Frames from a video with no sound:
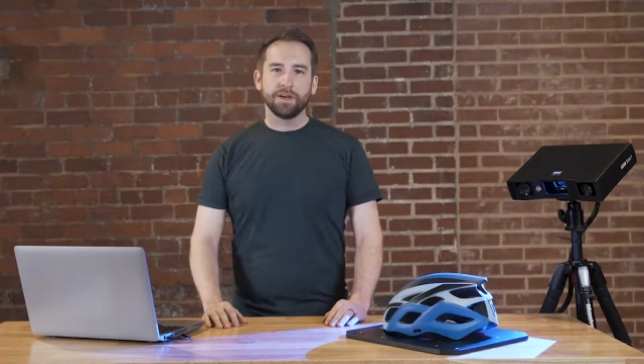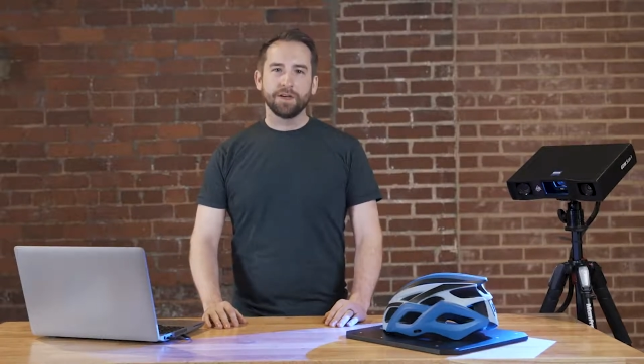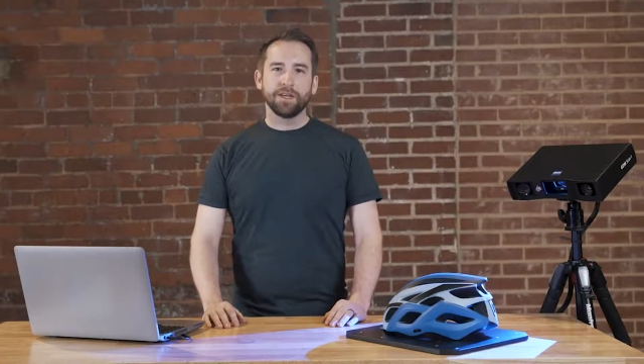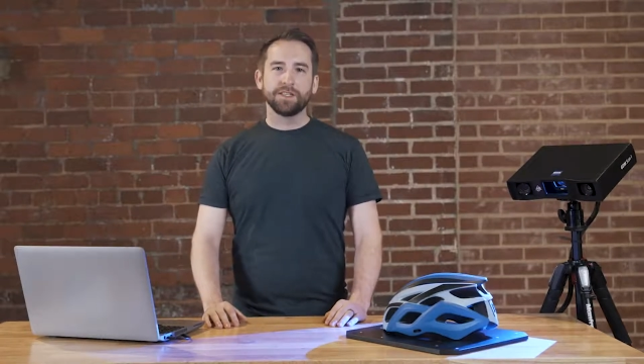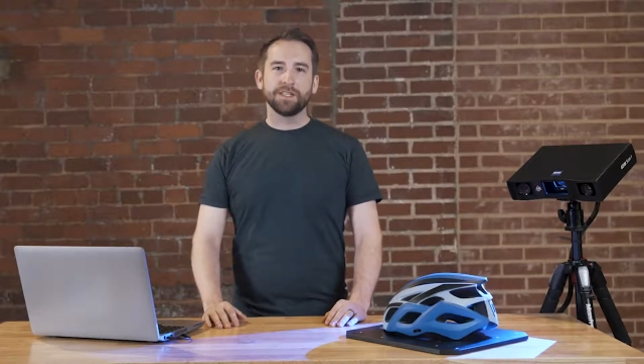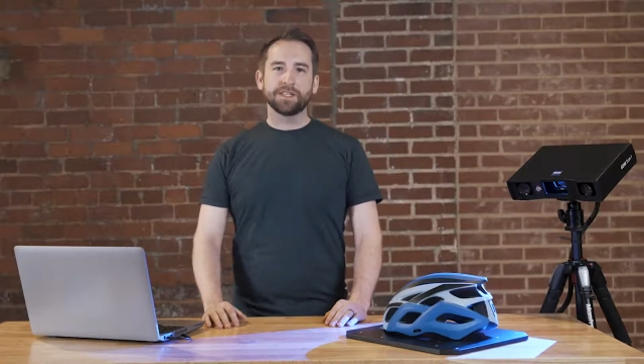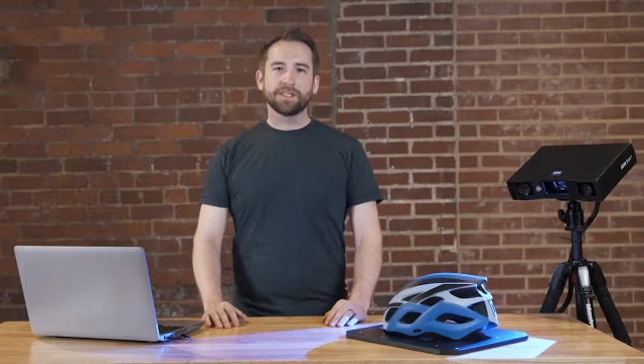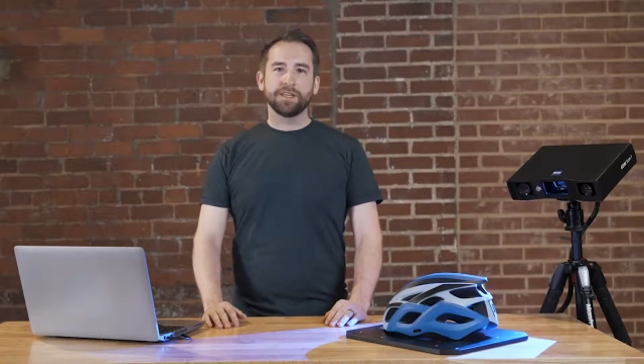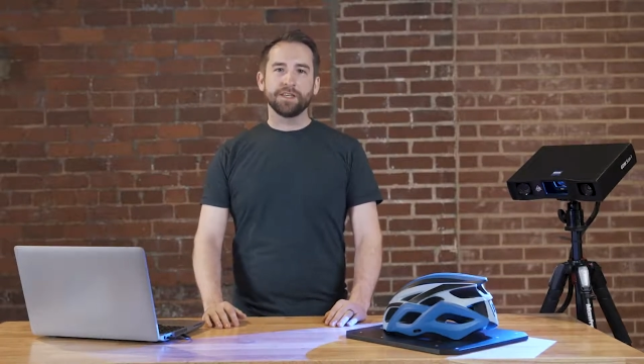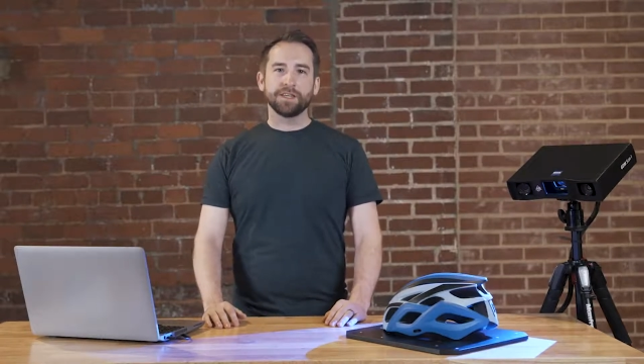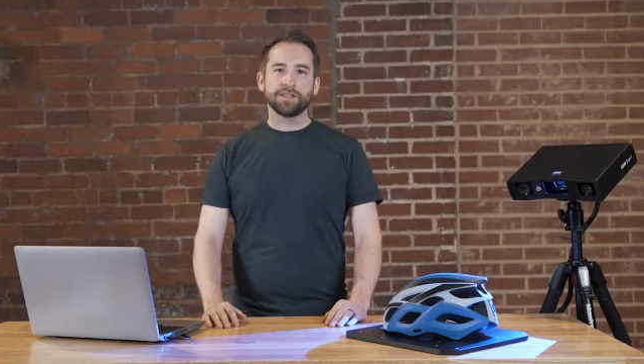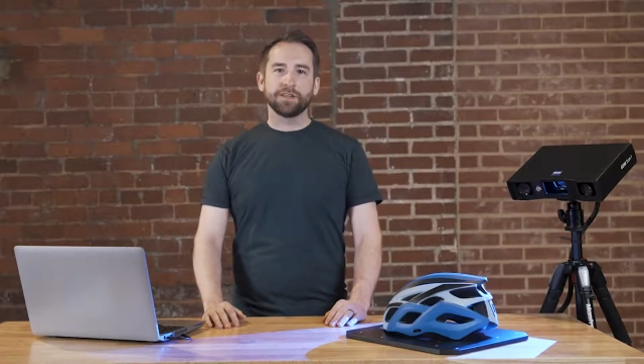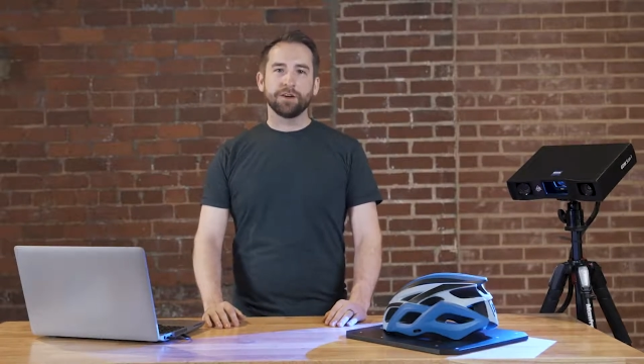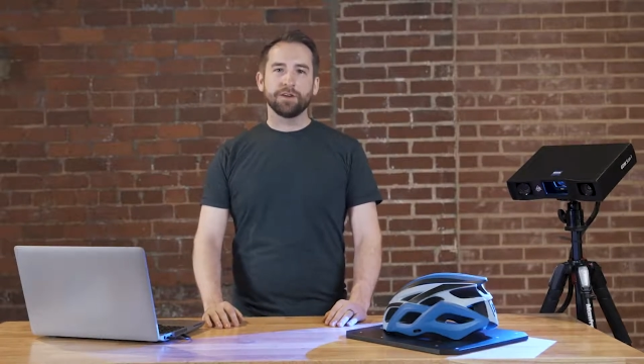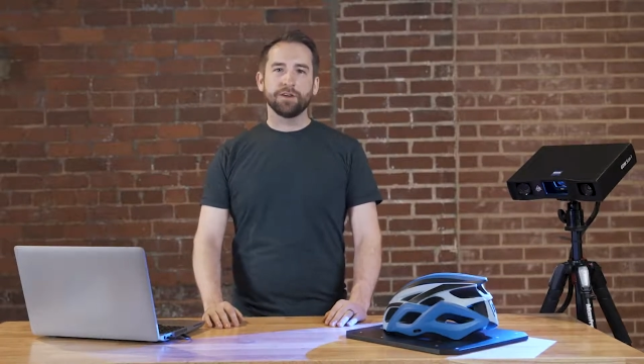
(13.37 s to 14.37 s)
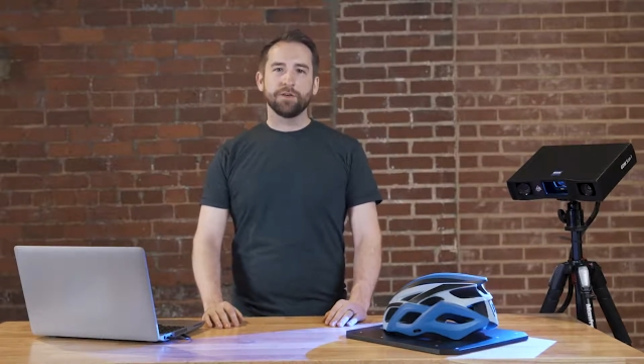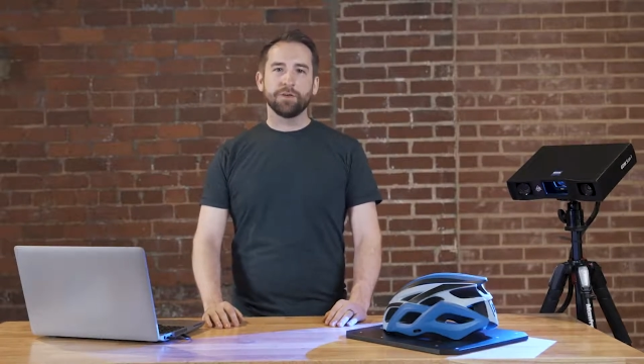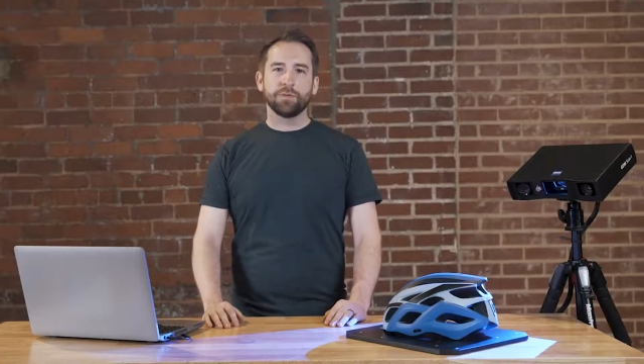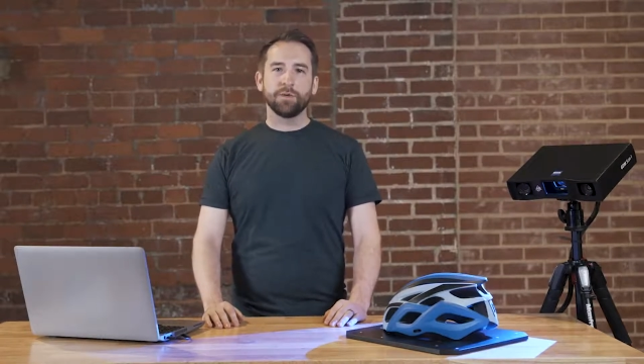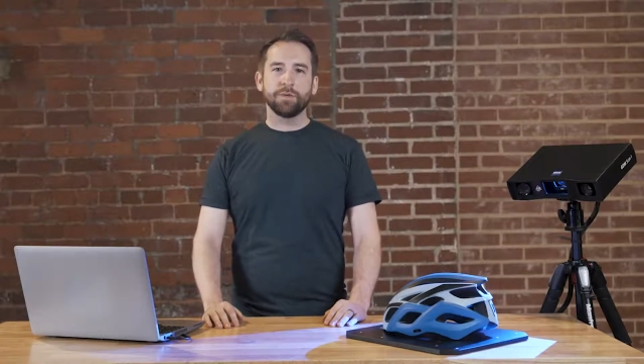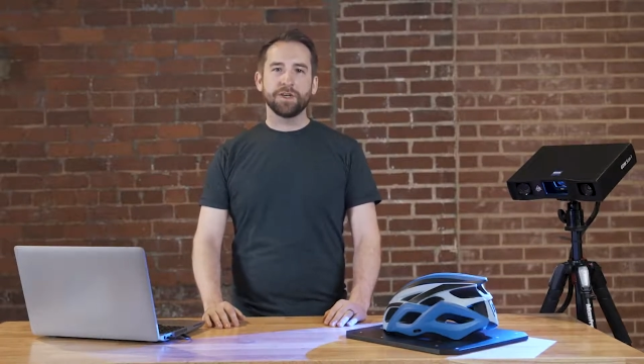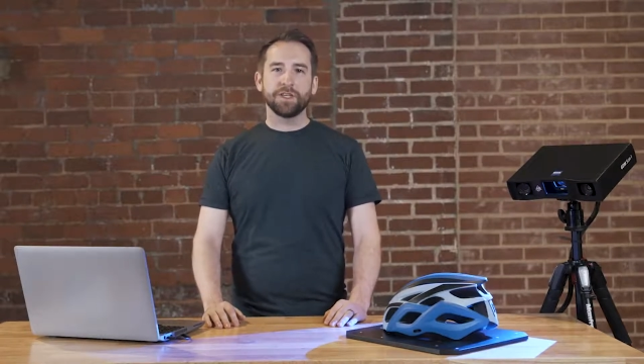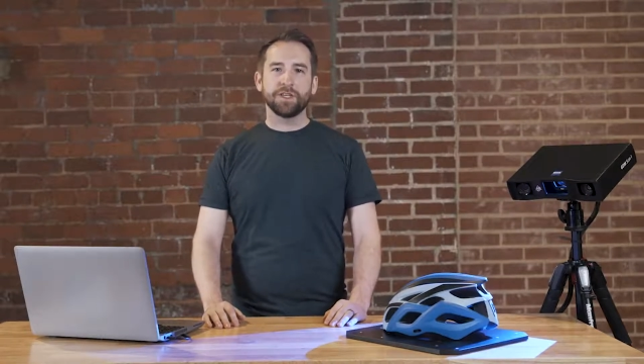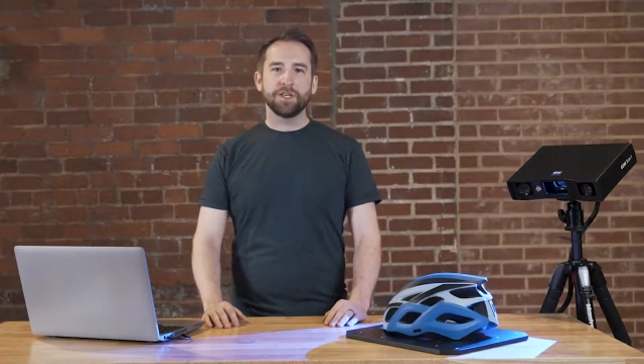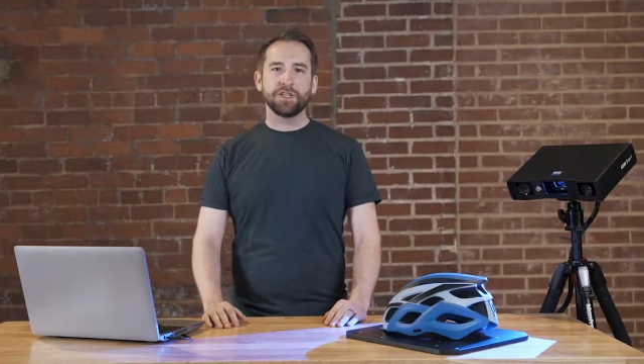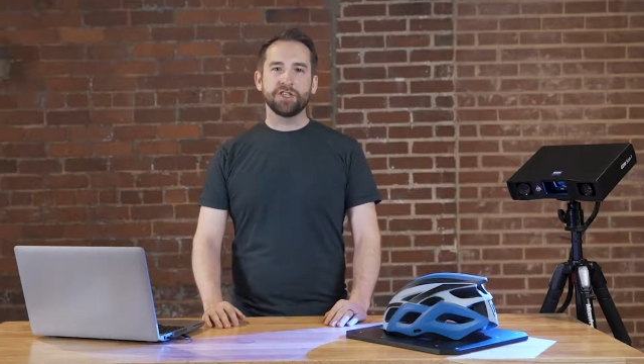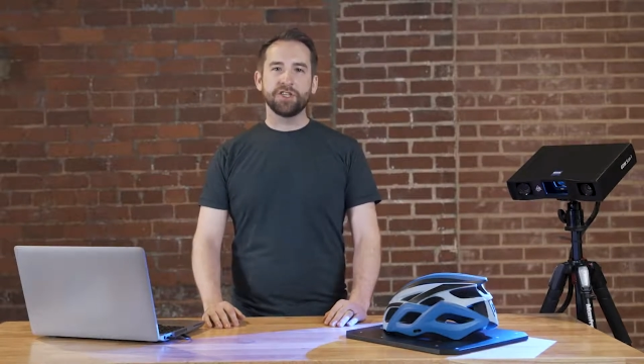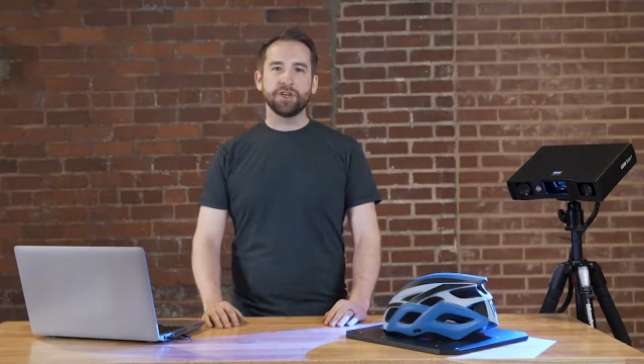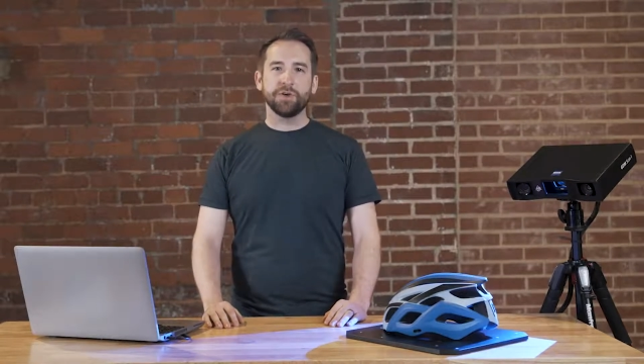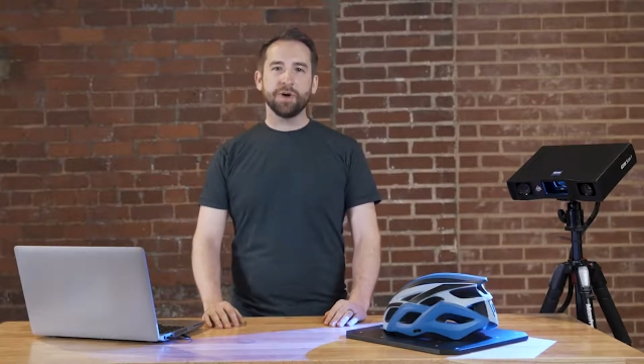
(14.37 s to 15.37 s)
In this Getting Started, we'll be
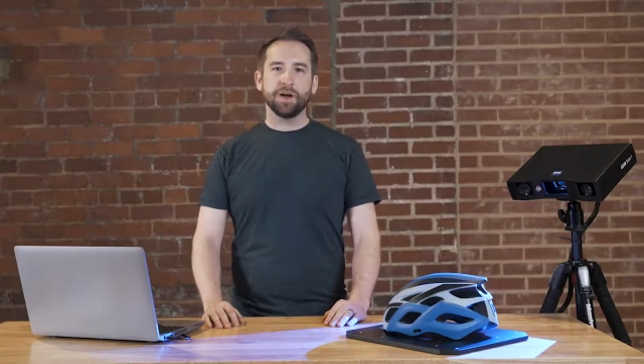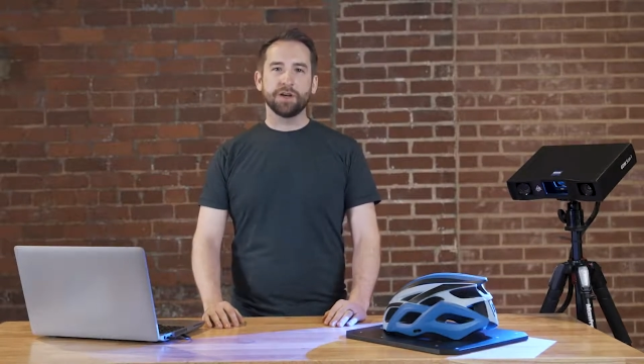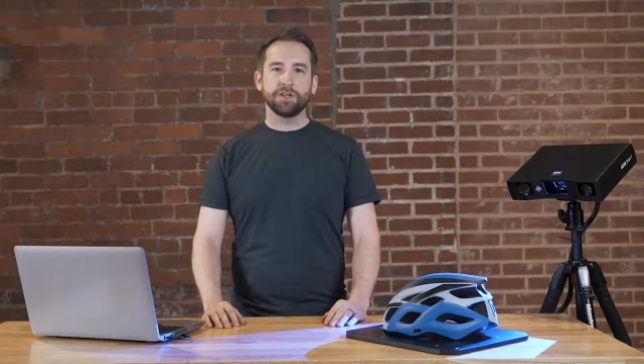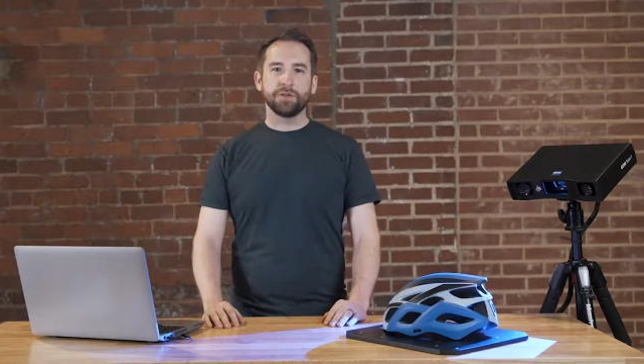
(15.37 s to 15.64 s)
teaching you how to